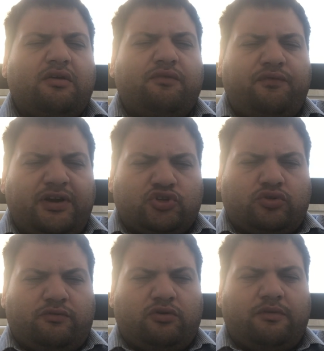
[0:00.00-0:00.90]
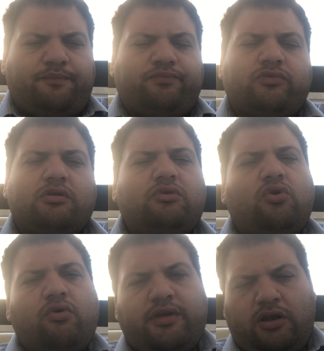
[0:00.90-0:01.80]
First of all,
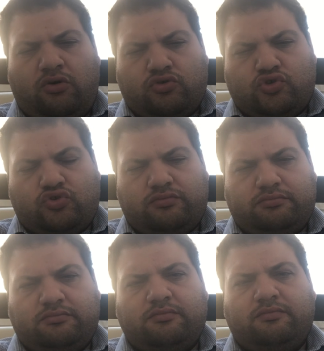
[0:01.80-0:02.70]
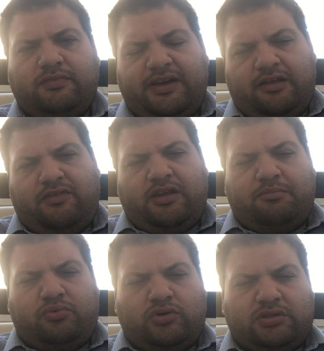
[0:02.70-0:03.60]
know the laws. Very, very
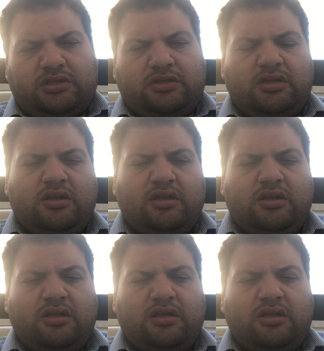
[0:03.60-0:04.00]
important.